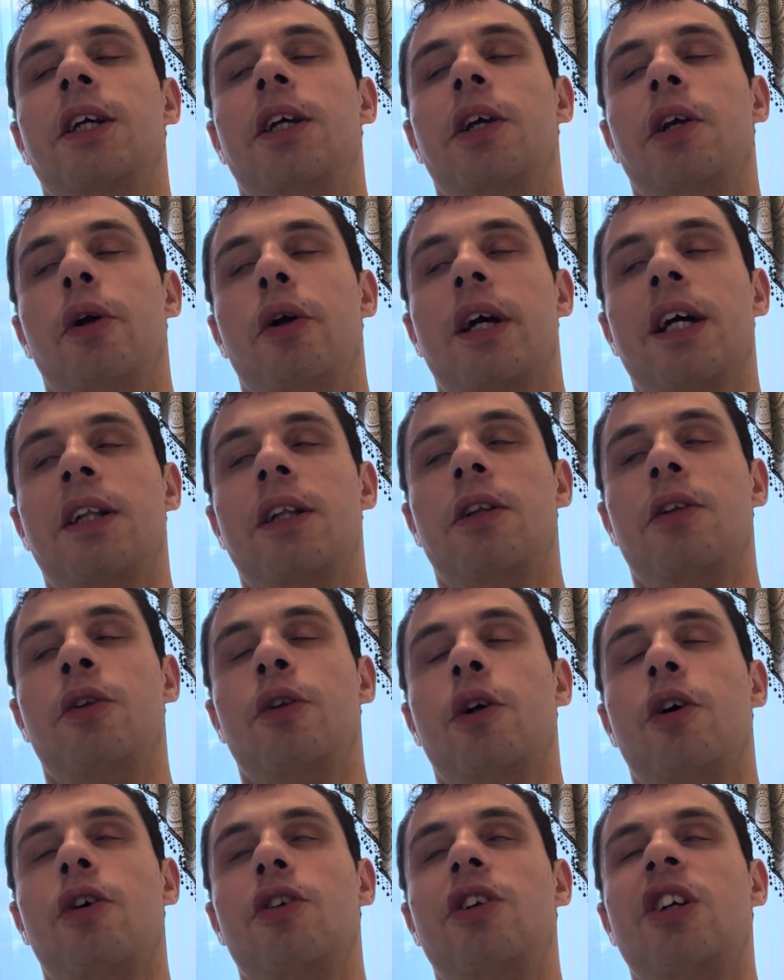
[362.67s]
you can
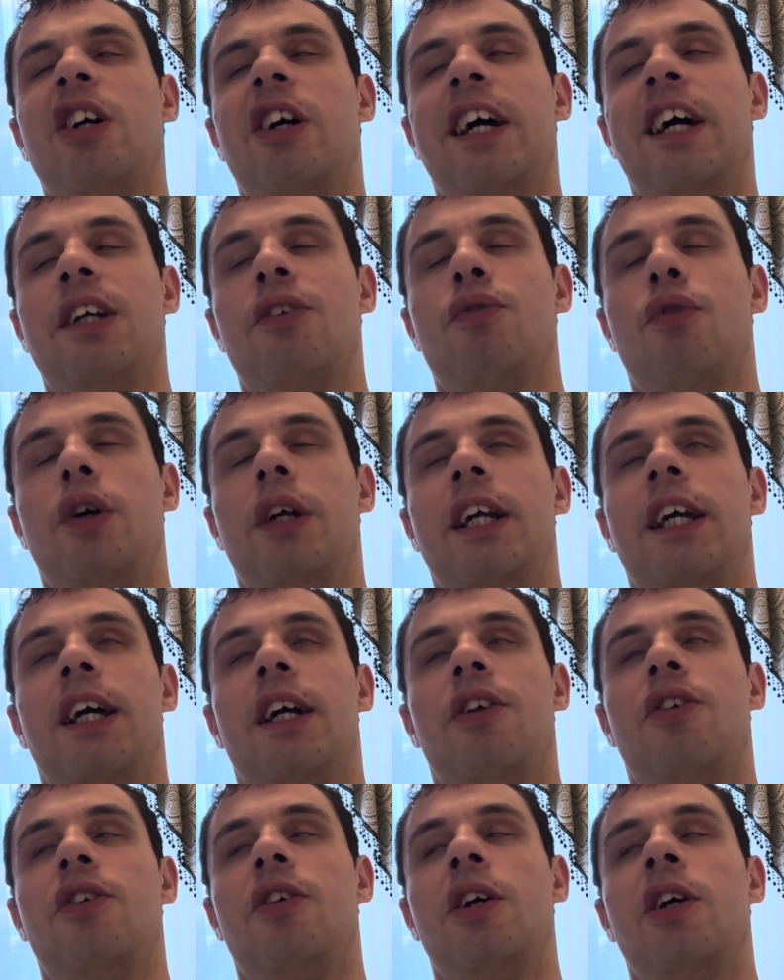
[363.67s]
nod your head for
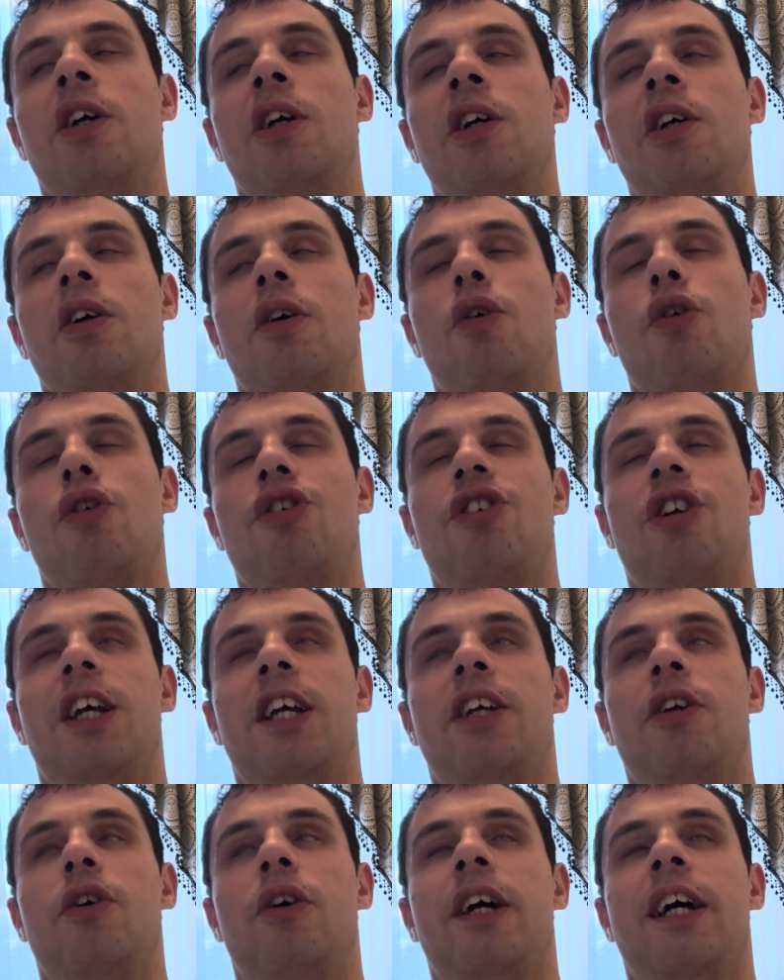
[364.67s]
yes or
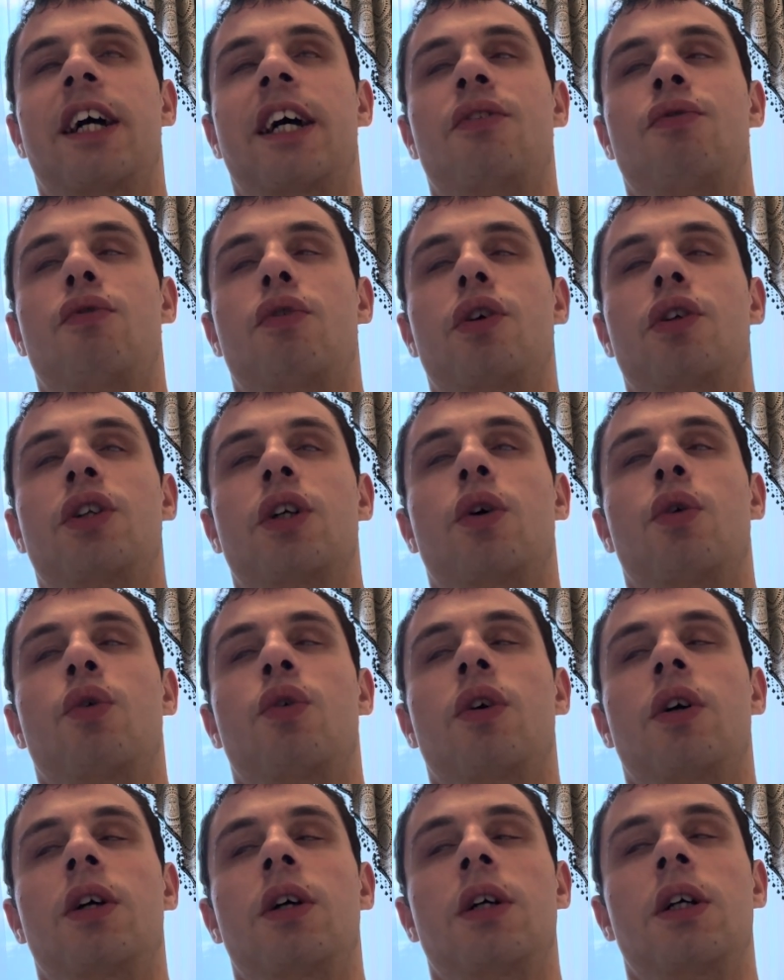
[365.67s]
shake your head for
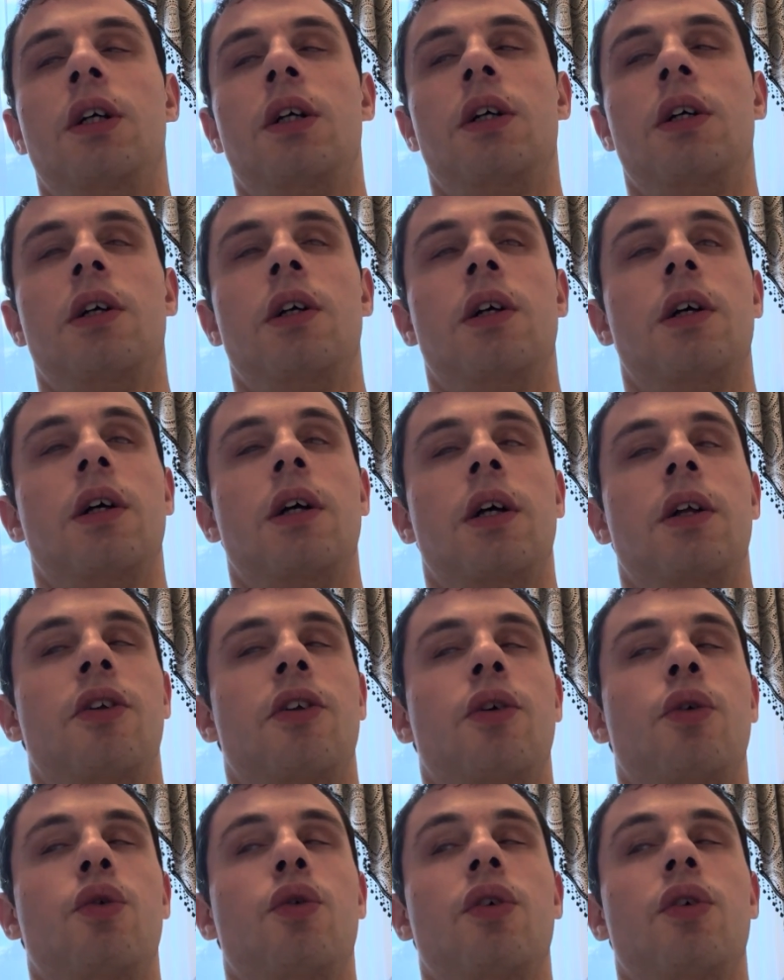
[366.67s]
no.
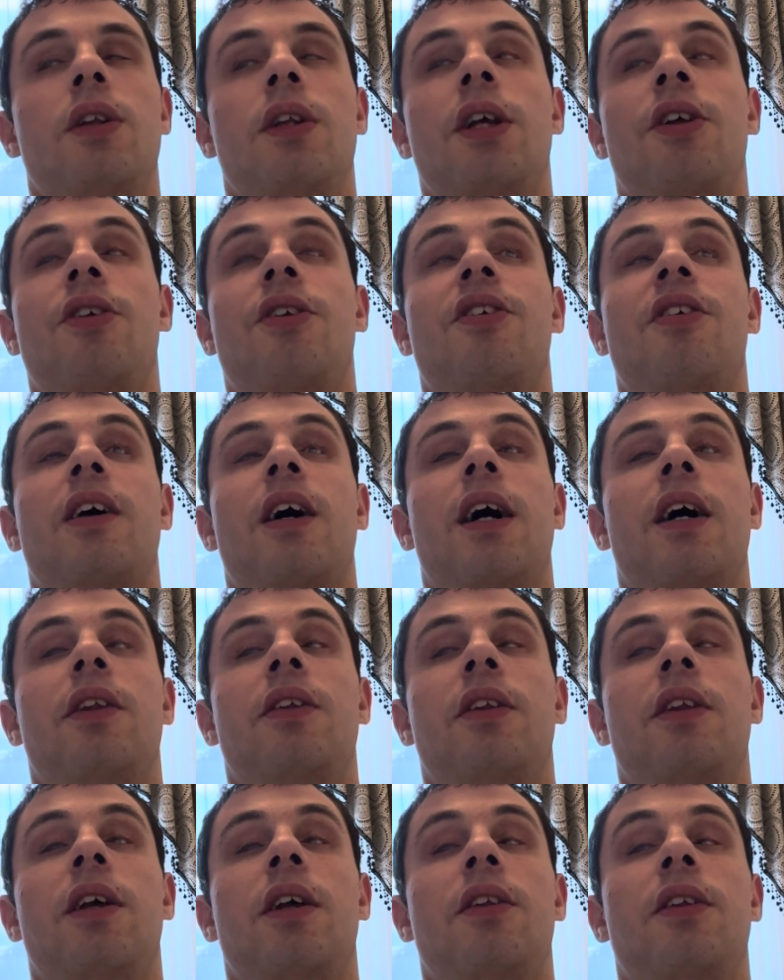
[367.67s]
So this
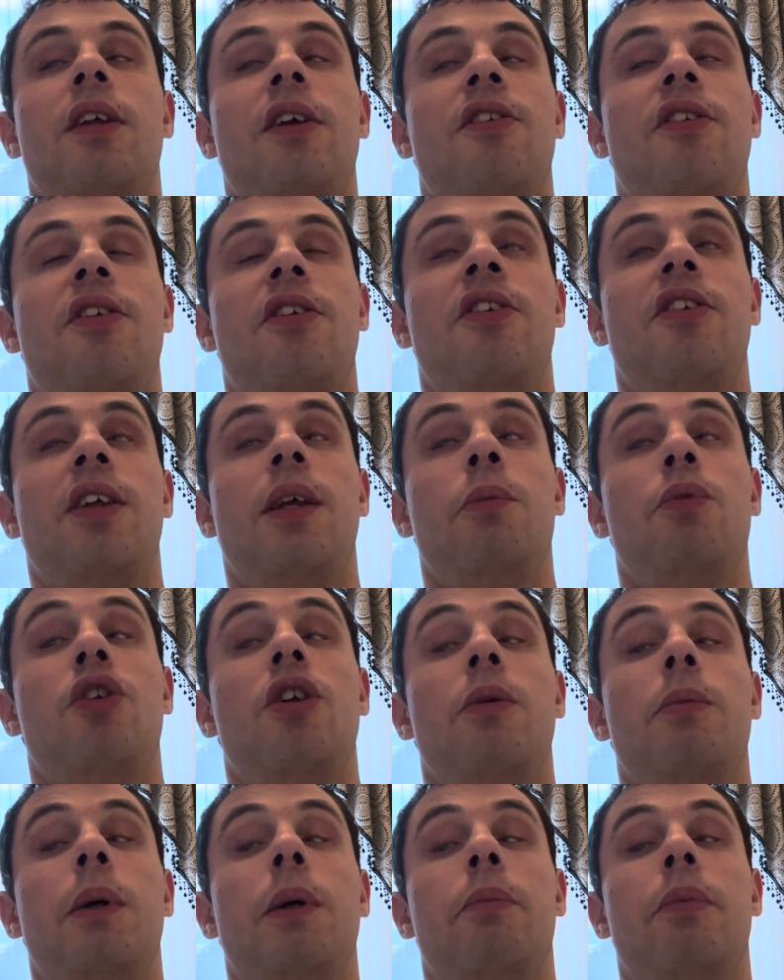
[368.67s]
seems
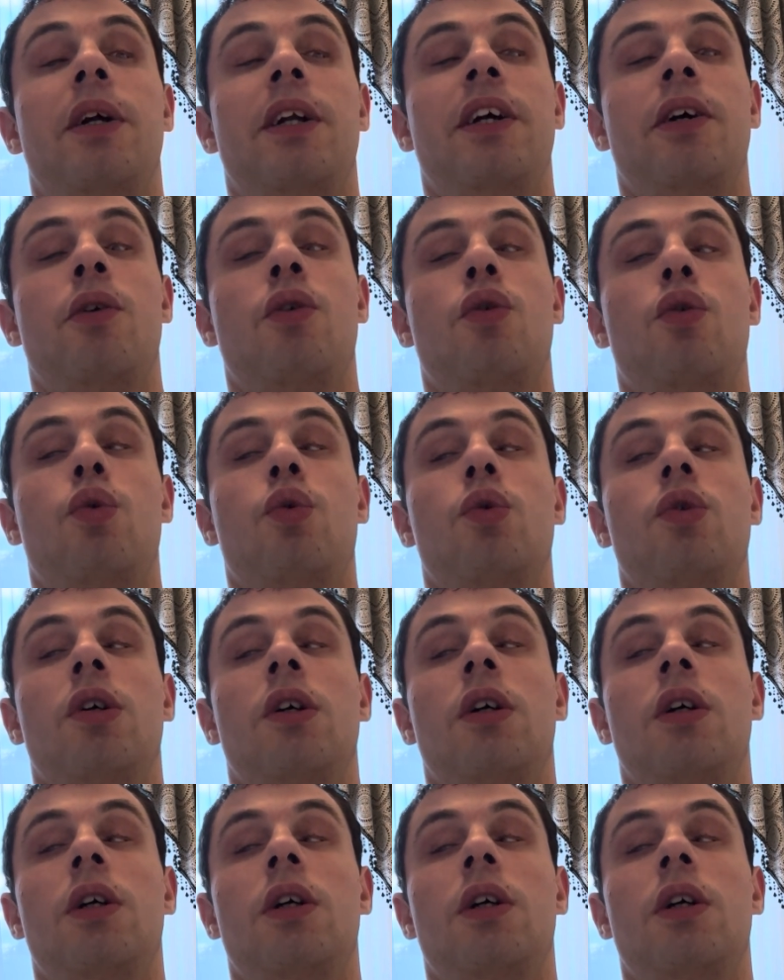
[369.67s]
to be pretty cool,